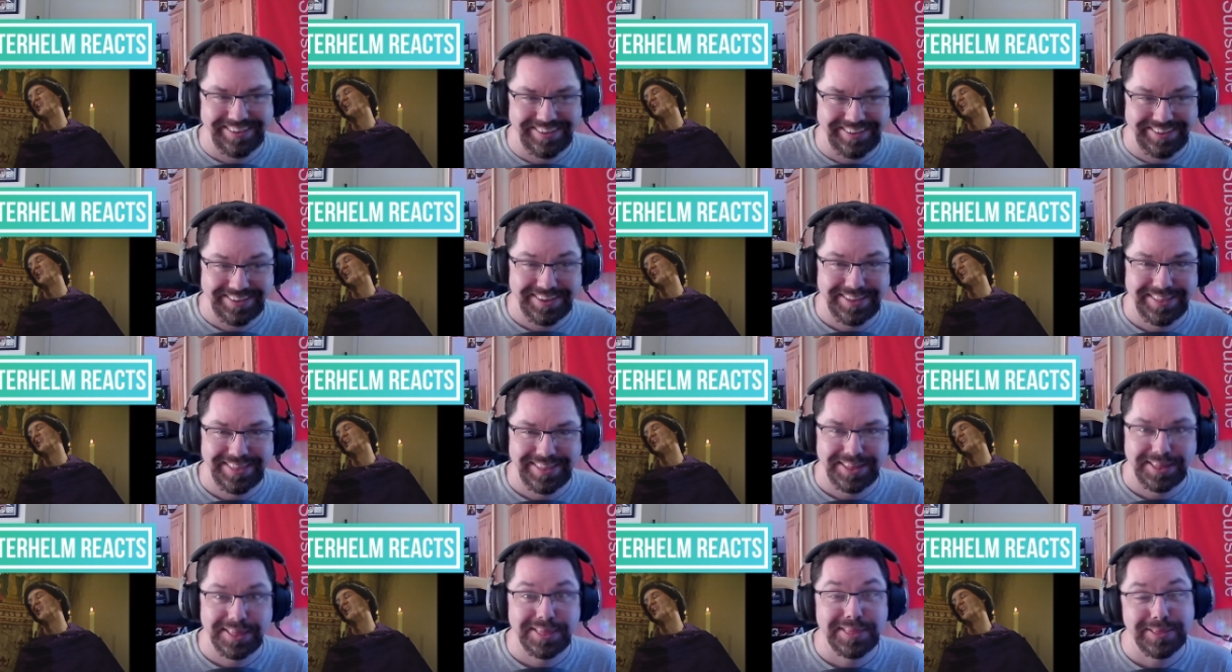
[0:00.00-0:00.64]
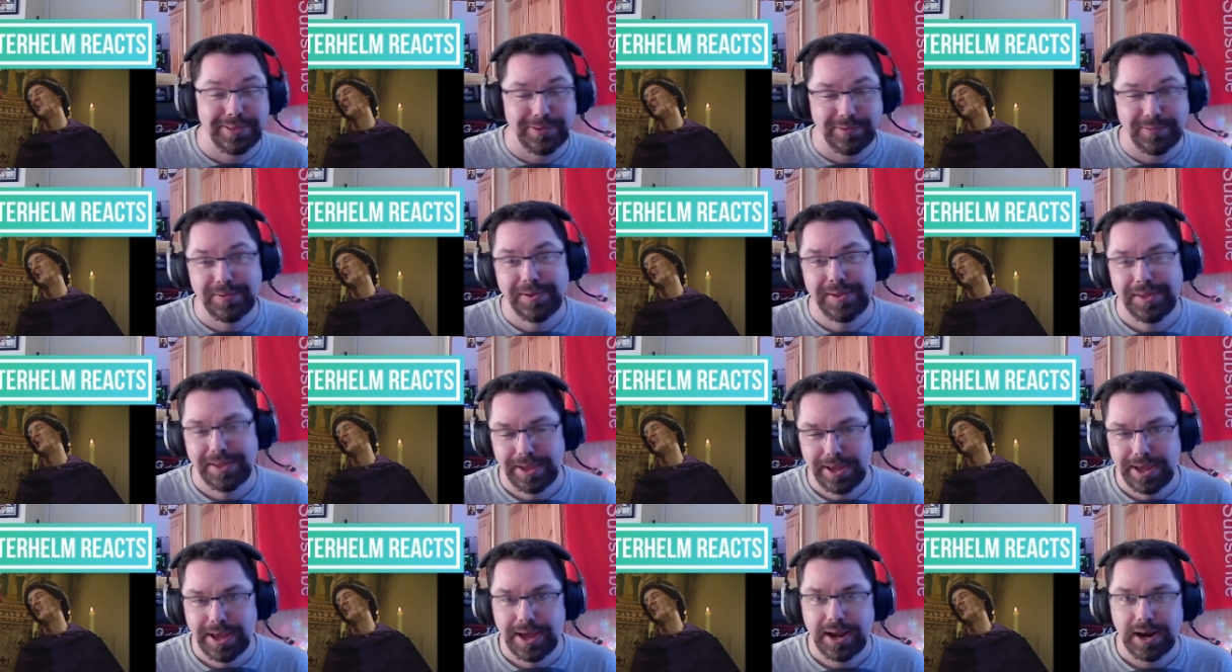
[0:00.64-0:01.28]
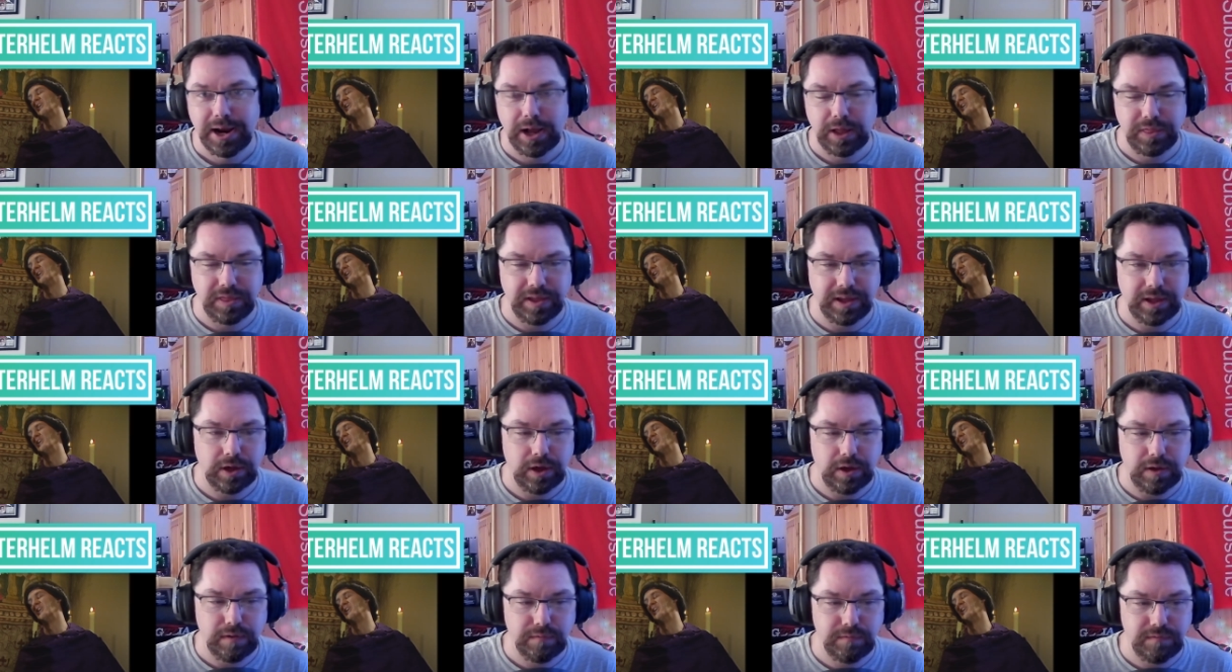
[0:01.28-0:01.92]
in this, so I think
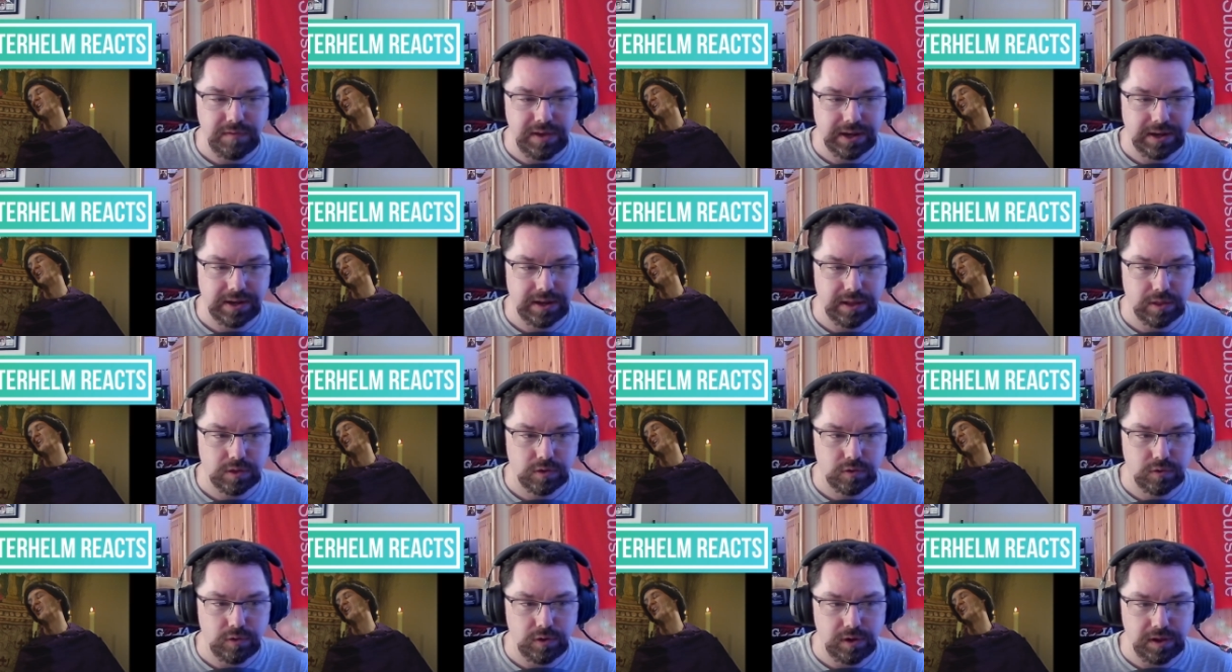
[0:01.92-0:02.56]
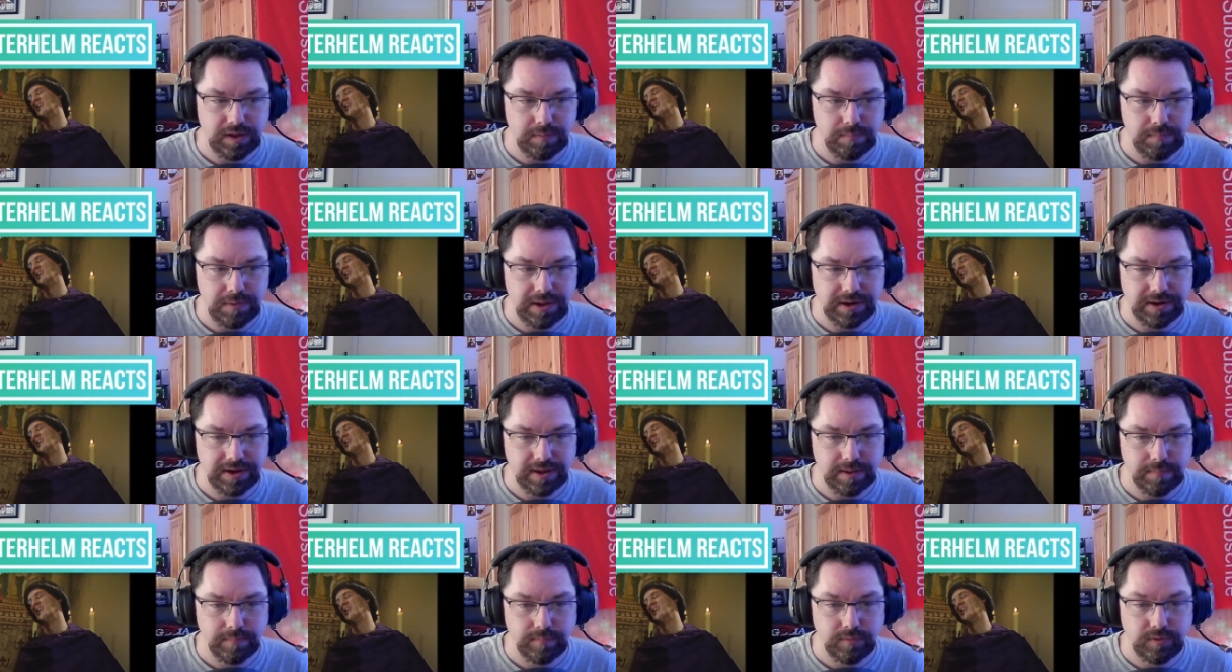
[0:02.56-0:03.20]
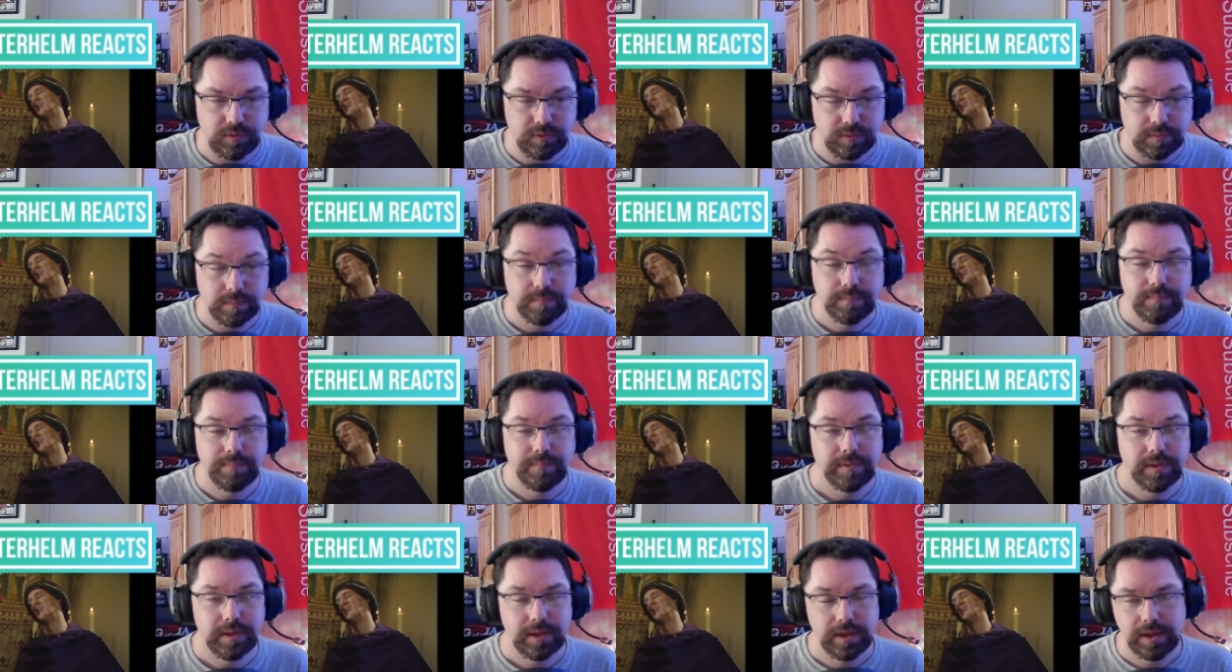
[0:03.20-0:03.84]
how fate has cruelly made him
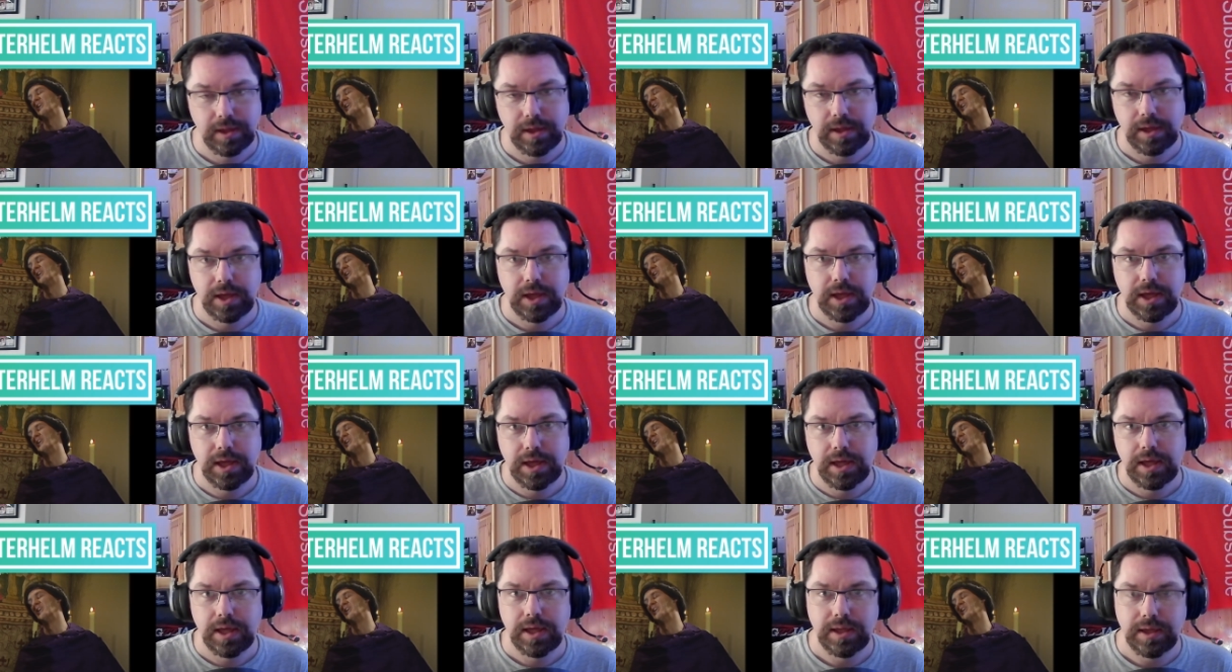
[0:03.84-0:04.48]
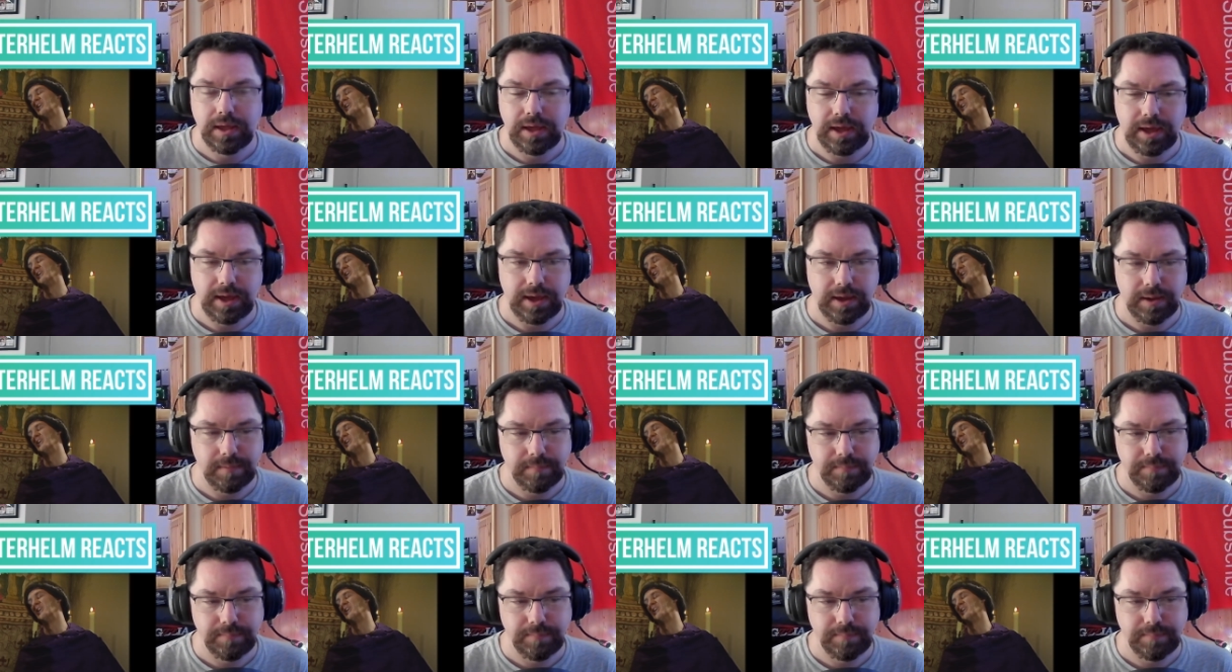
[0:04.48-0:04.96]
dumb